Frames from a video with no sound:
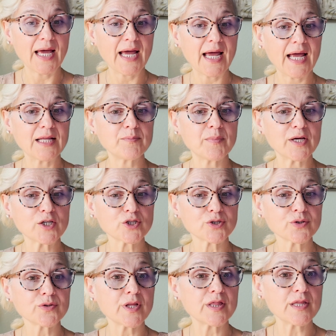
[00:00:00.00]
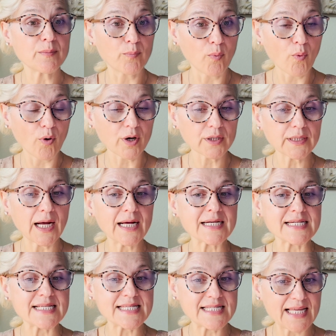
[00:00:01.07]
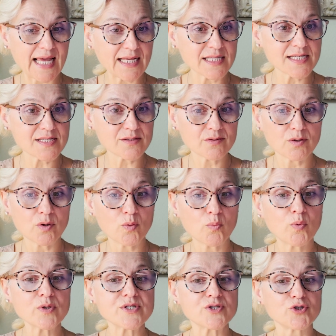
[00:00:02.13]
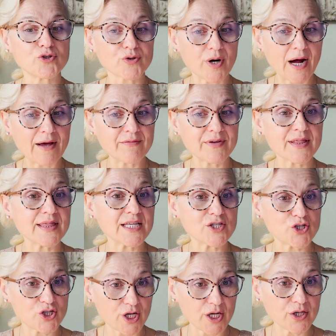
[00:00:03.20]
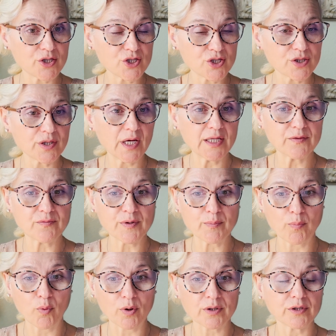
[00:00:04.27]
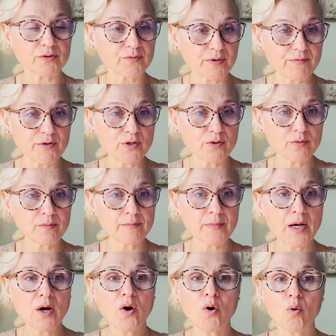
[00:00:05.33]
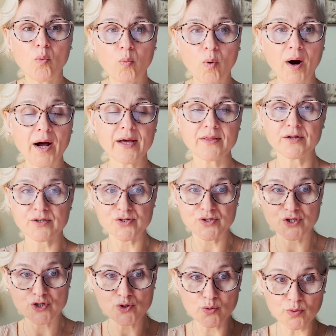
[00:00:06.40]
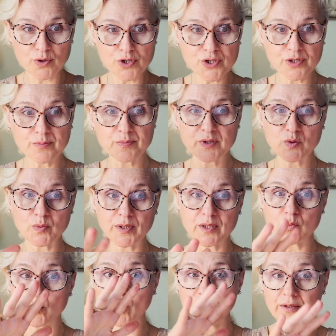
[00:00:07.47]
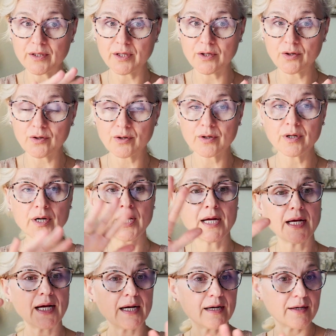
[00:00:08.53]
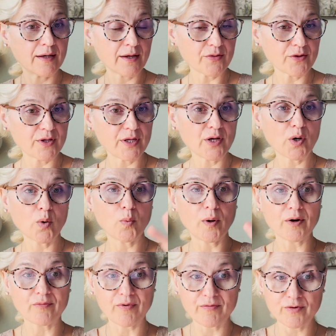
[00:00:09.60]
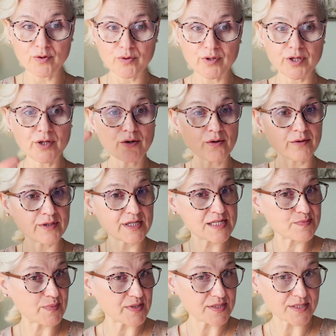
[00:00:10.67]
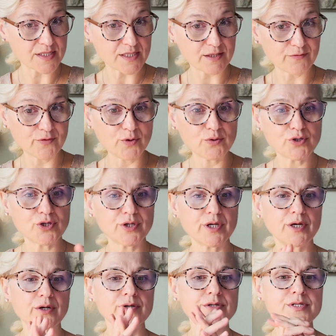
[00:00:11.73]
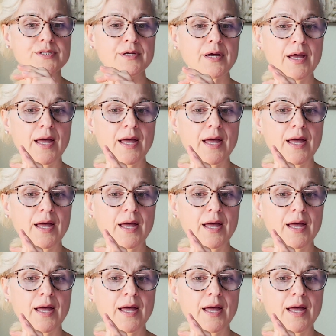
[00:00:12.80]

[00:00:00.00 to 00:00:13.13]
And make sure that the board understands what's driving the change in reported revenue, why there's distortion between 1 year and another year, where revenue here and expenses in the future years.